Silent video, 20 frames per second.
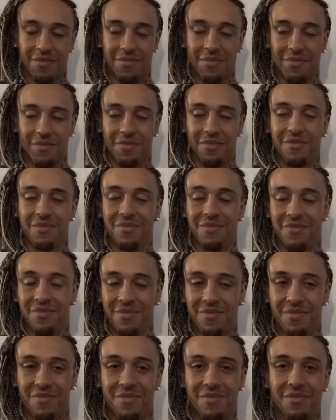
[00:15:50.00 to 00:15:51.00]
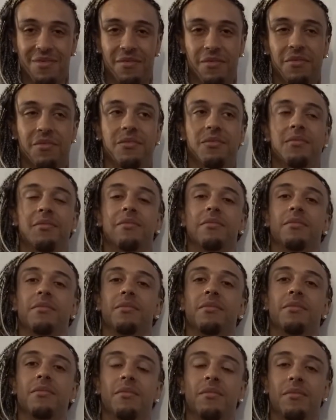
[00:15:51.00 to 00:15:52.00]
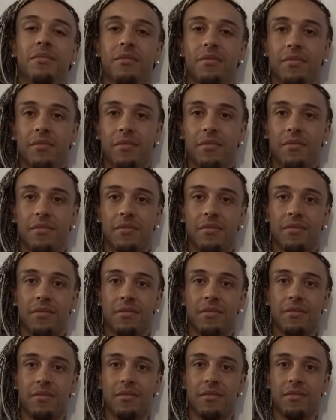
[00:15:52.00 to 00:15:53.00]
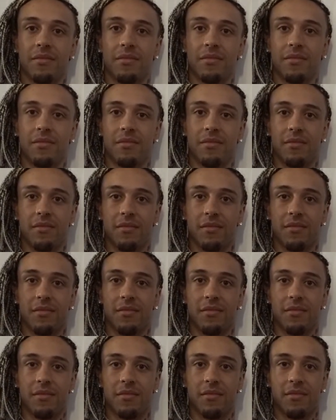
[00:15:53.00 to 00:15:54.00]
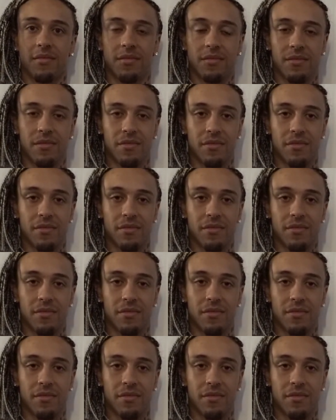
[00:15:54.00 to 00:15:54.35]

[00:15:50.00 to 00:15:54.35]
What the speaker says: [no speech]